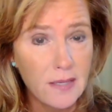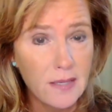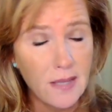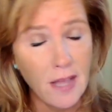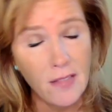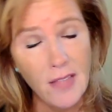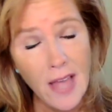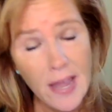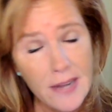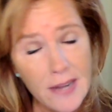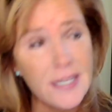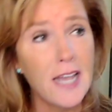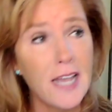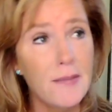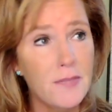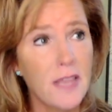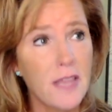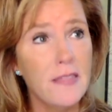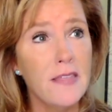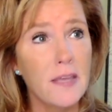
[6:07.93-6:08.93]
A lot of
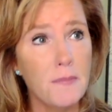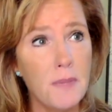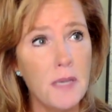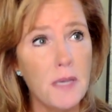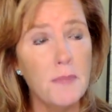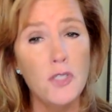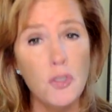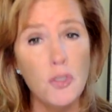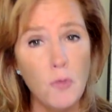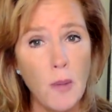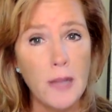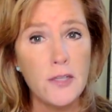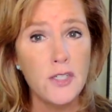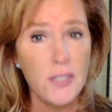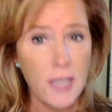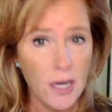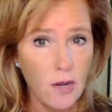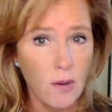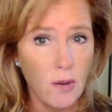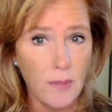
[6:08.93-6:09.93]
times I think people do watch
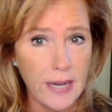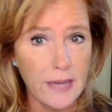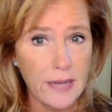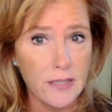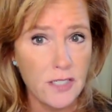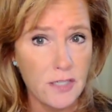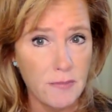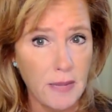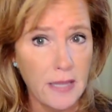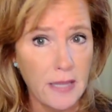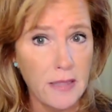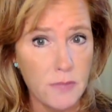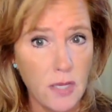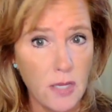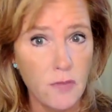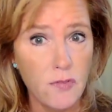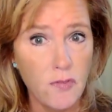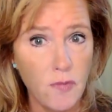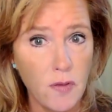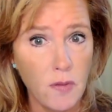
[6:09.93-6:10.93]
tarot readings to make
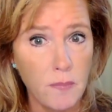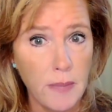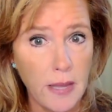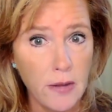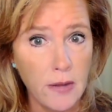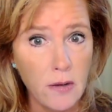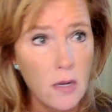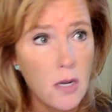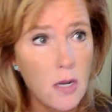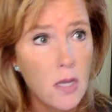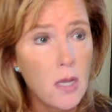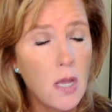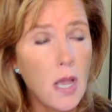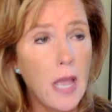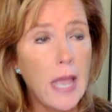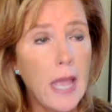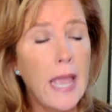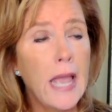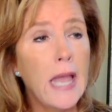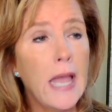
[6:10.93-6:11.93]
themselves feel better.
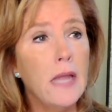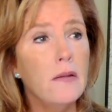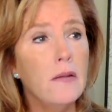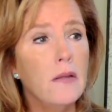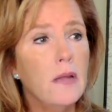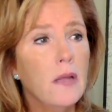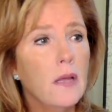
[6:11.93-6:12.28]
And